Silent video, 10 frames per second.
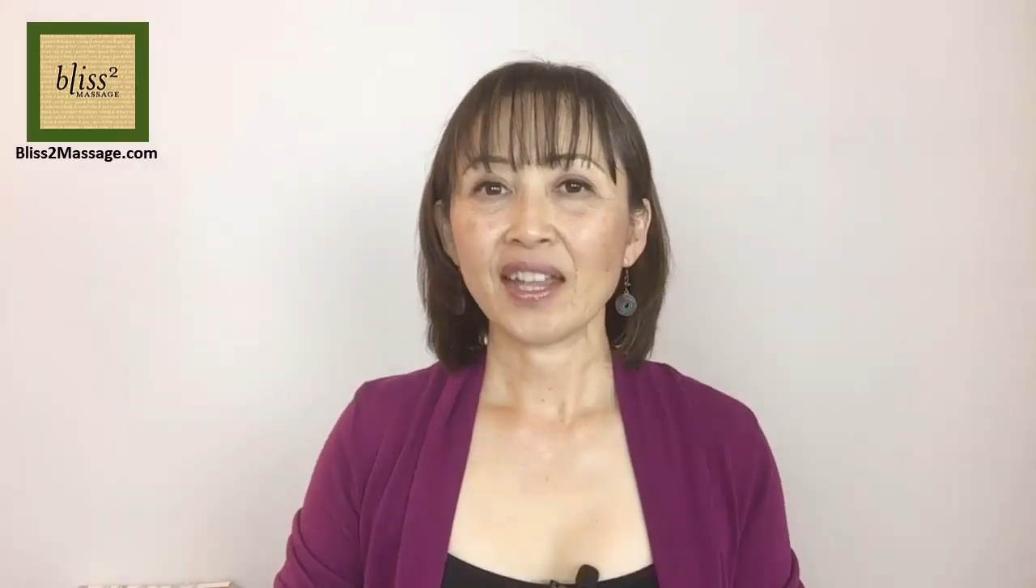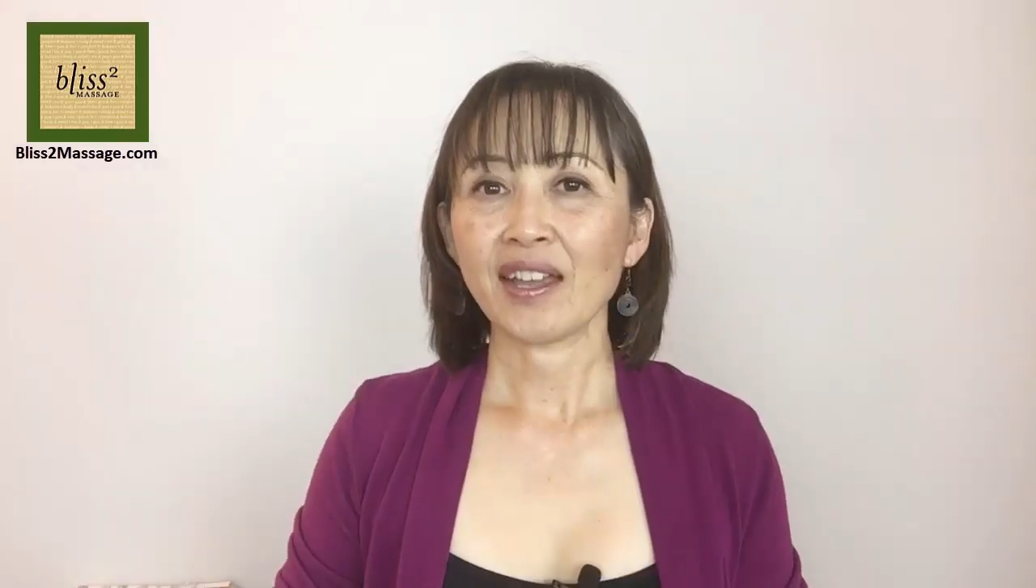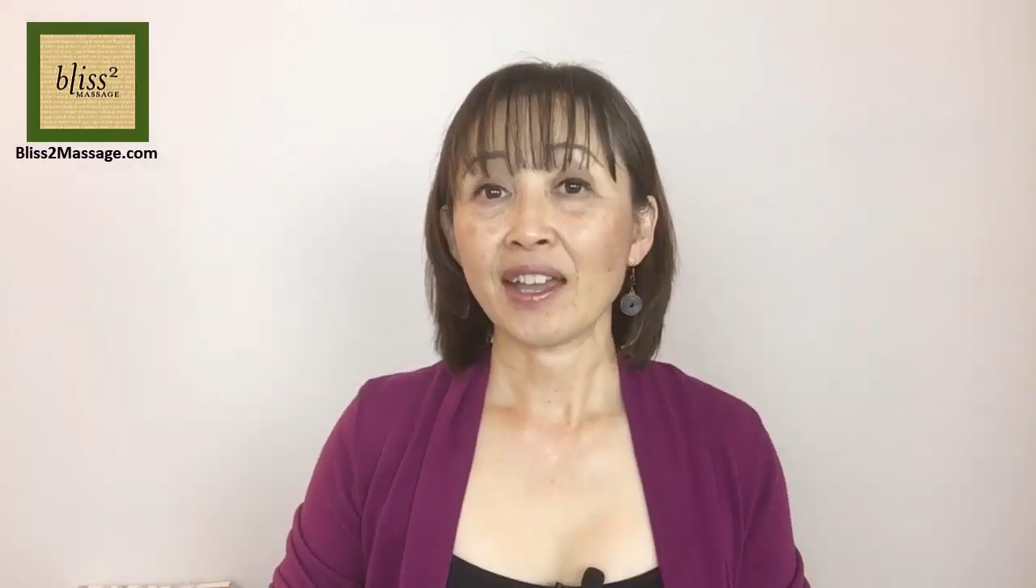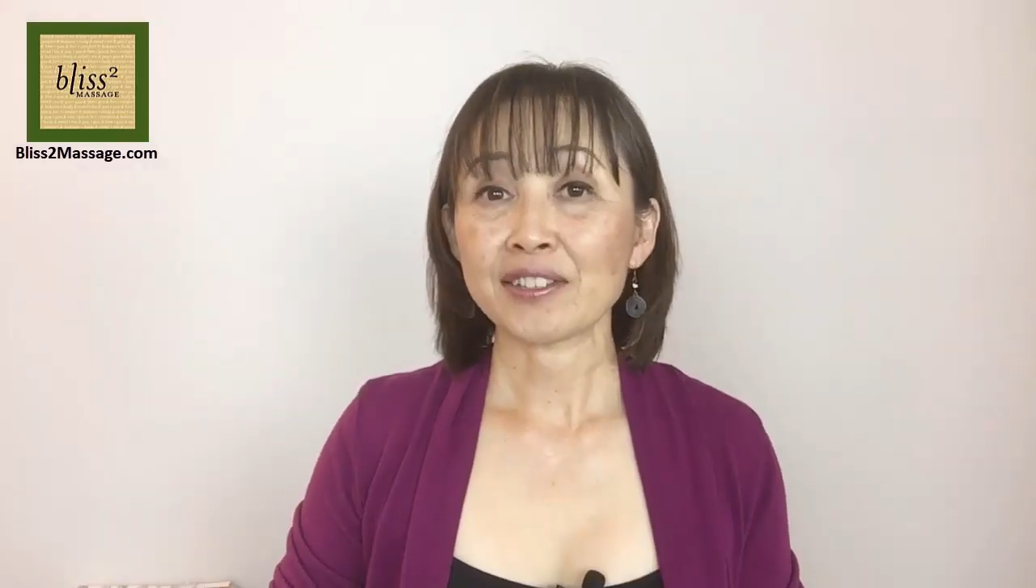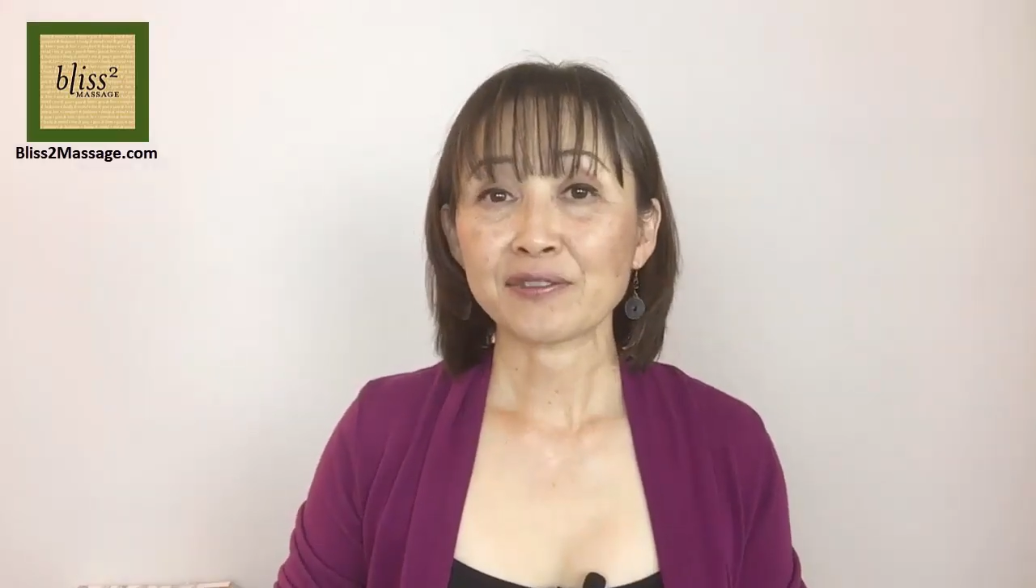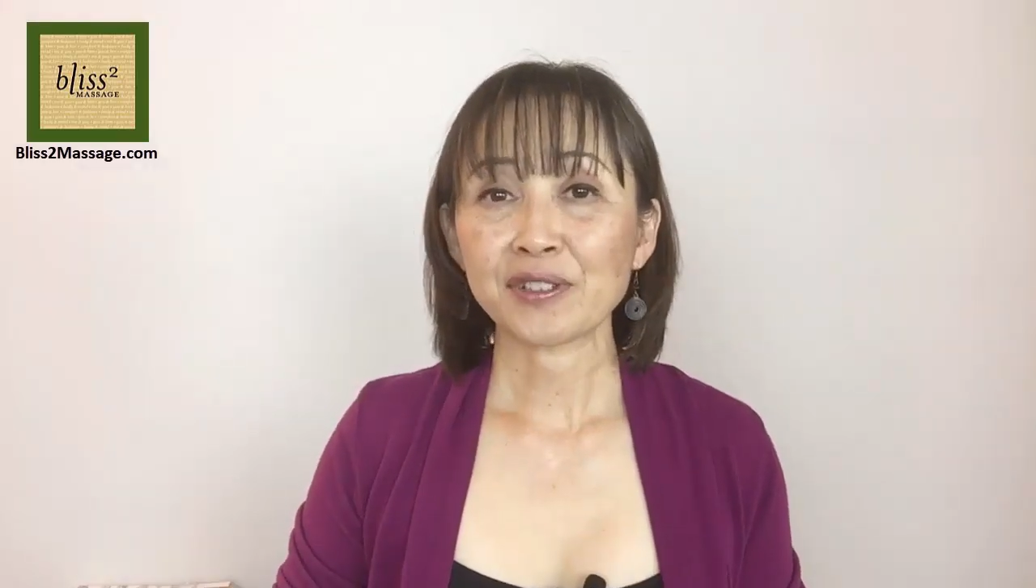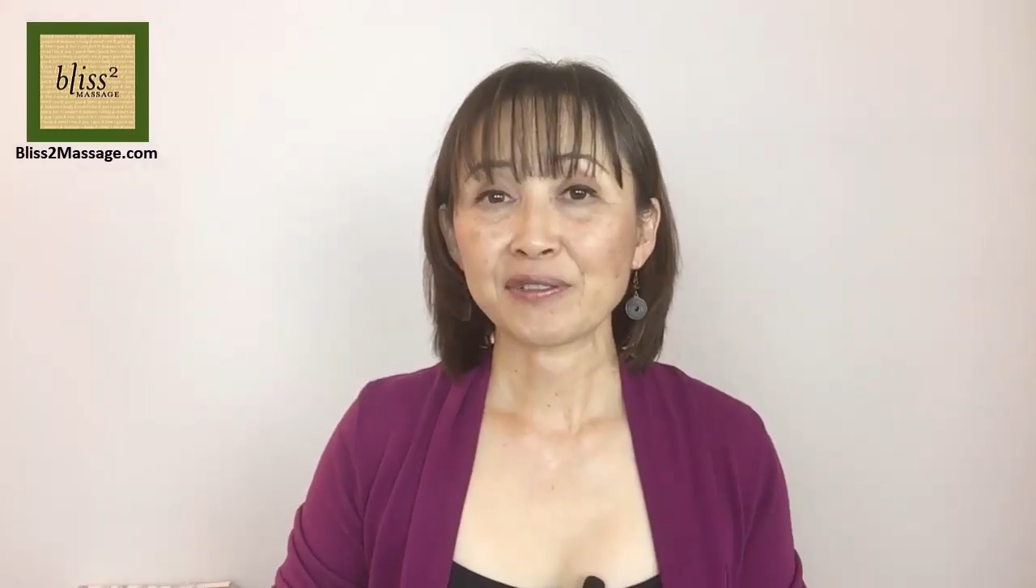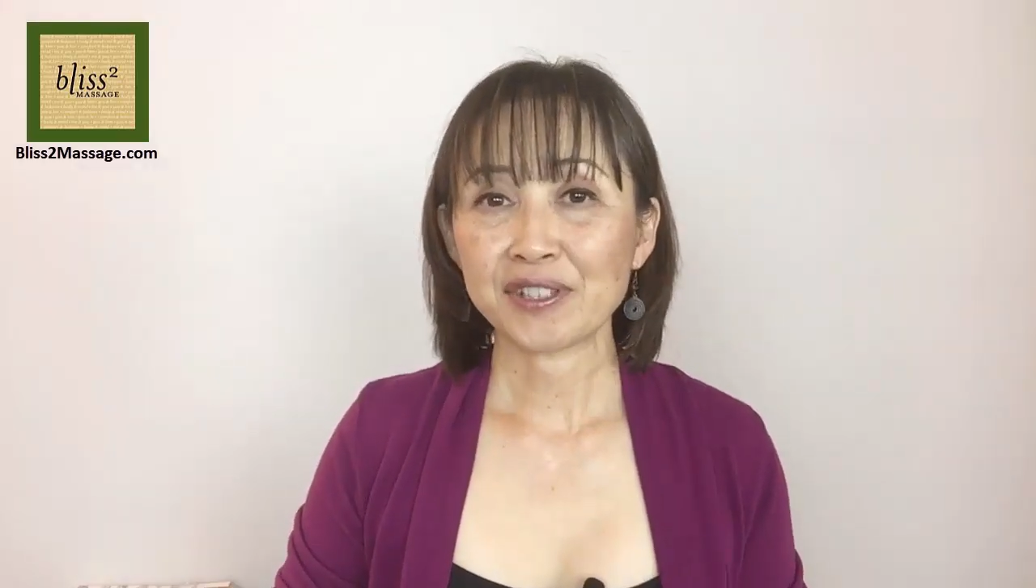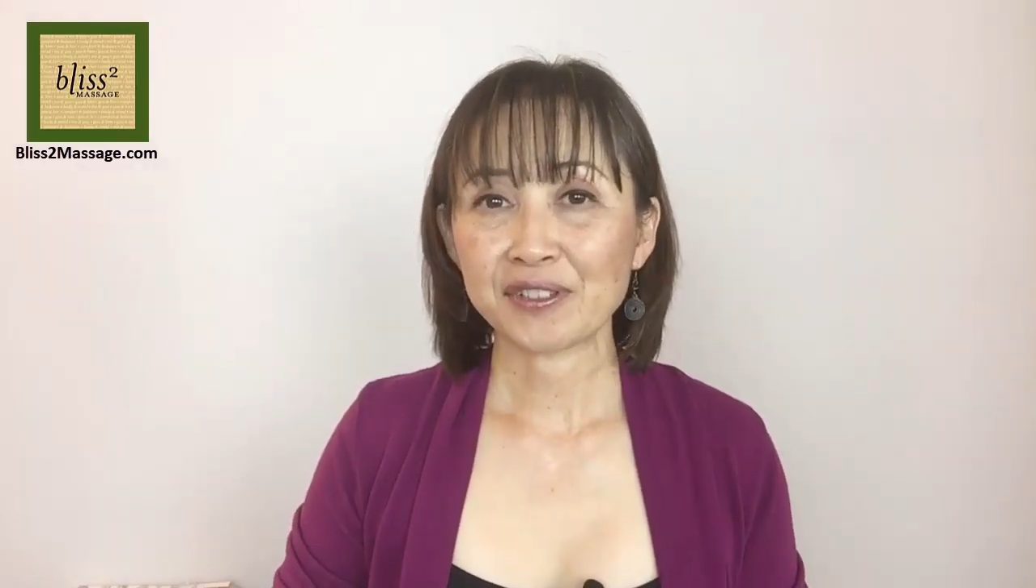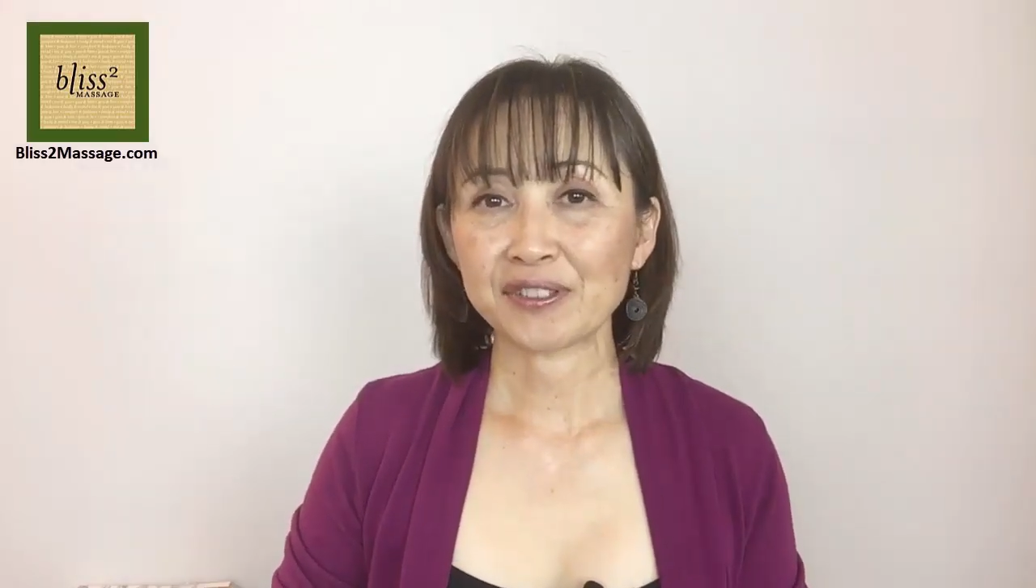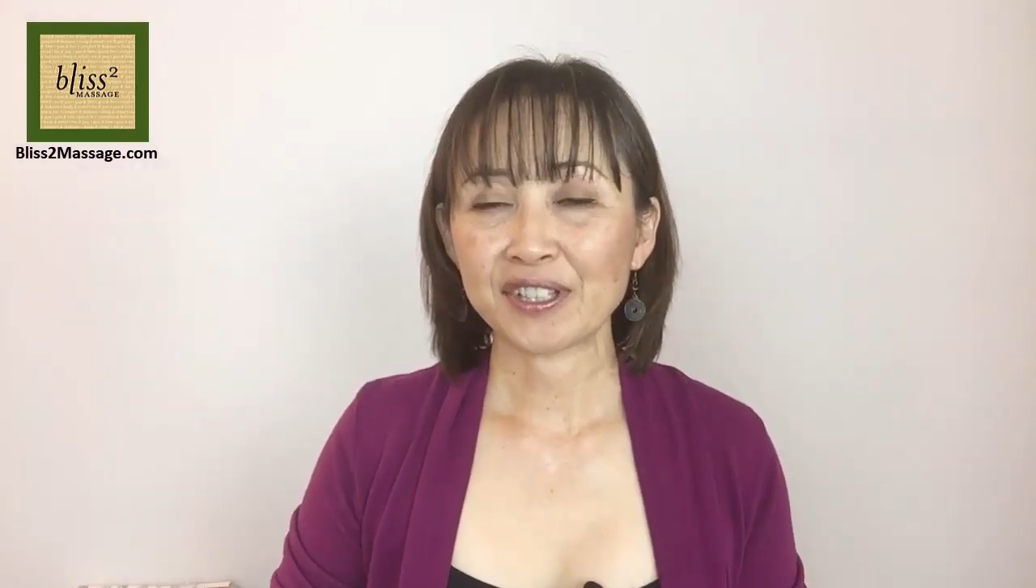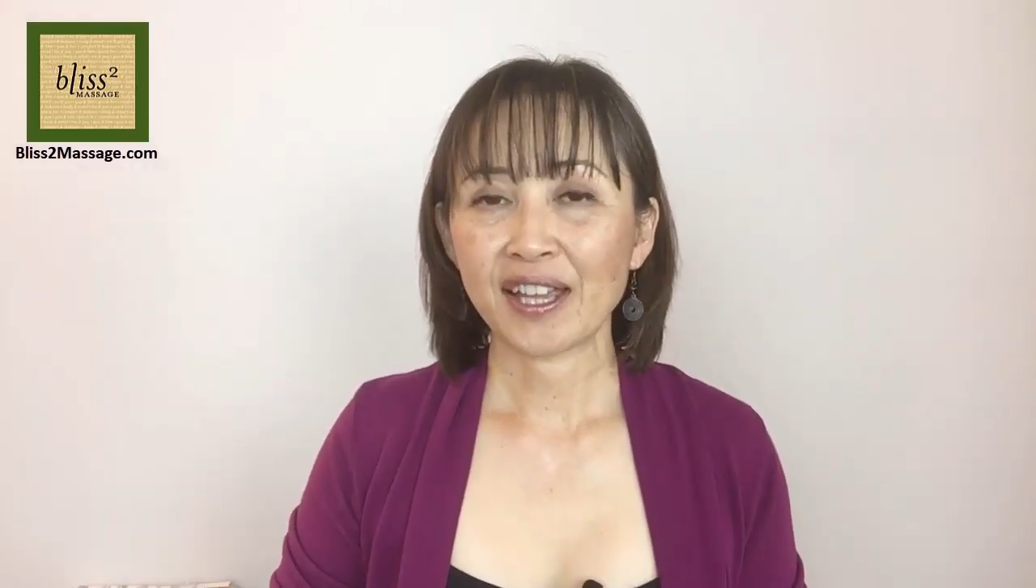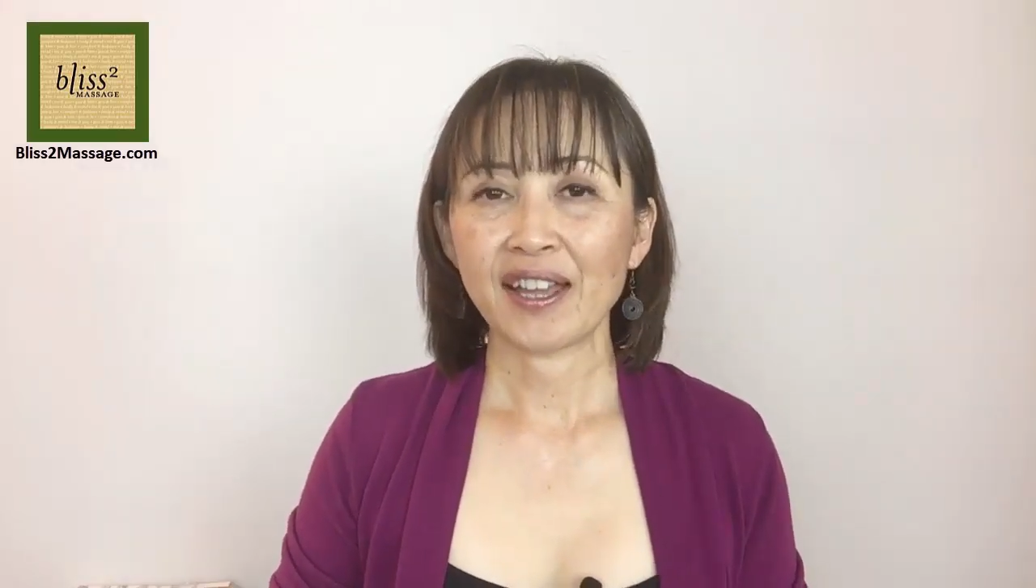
As for the result,